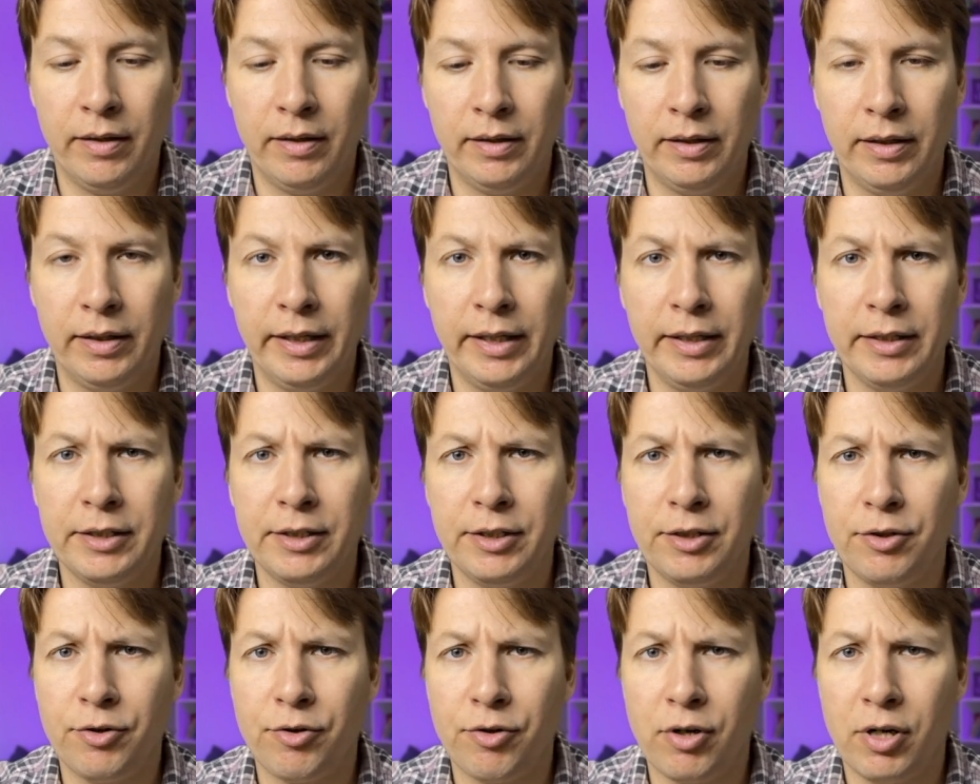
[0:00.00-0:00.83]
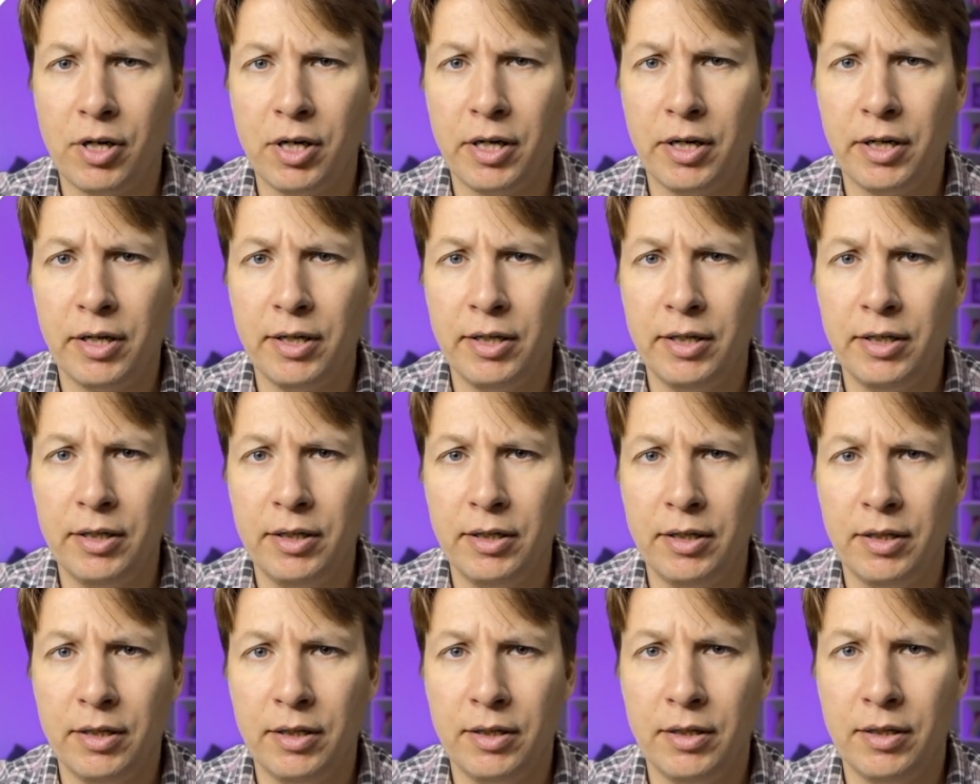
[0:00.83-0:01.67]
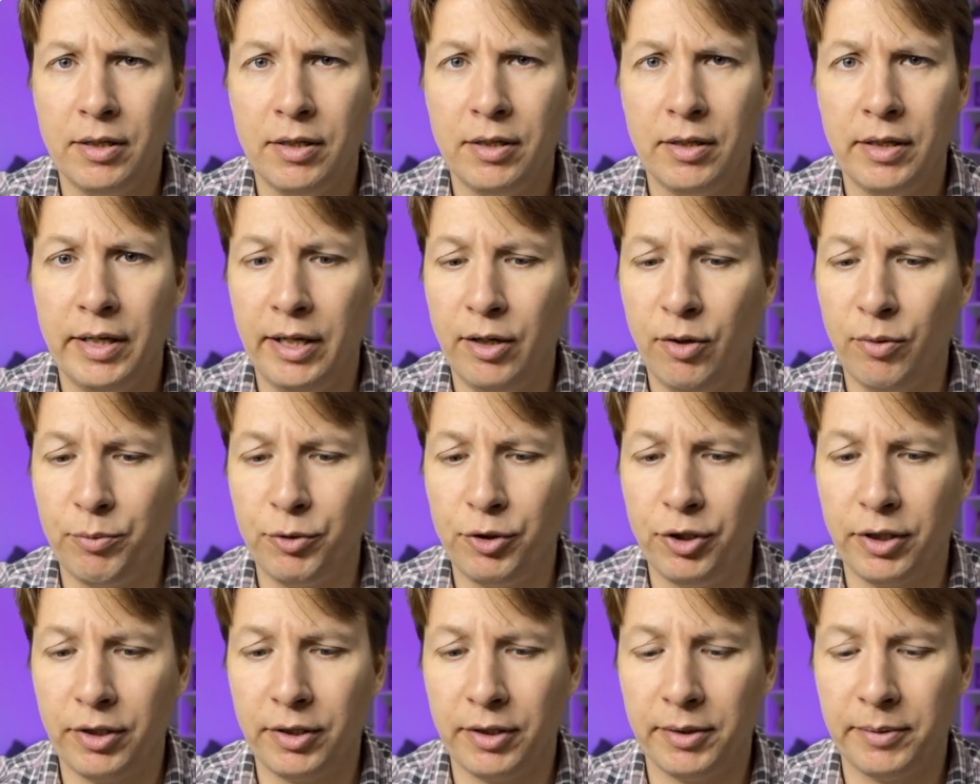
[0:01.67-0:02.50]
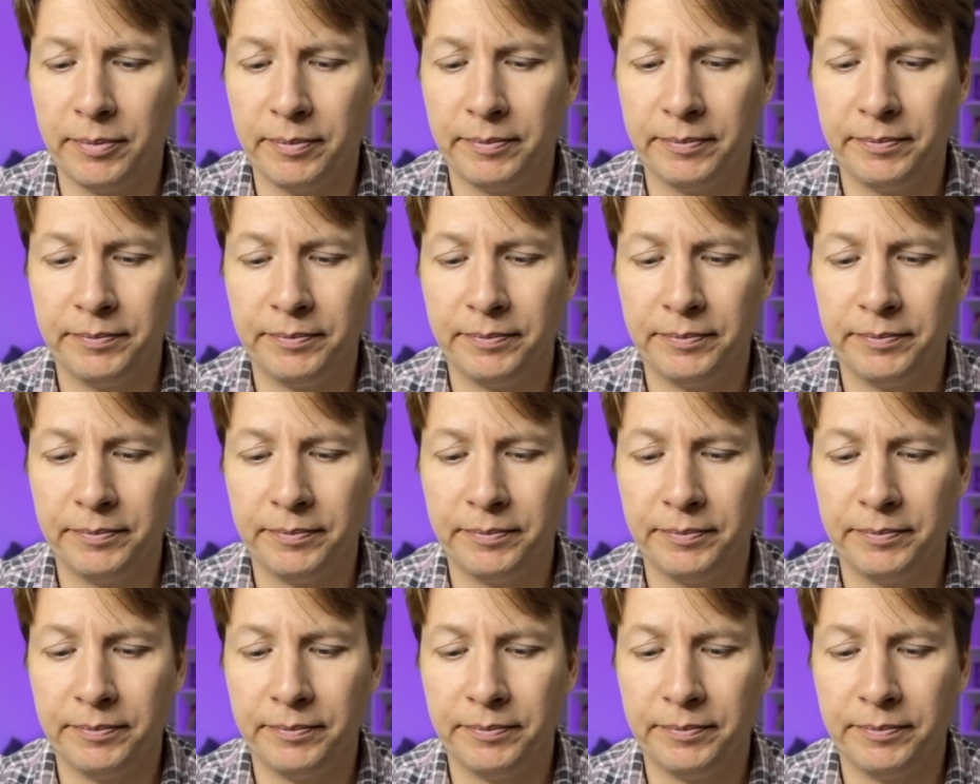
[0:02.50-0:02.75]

Let's try an object.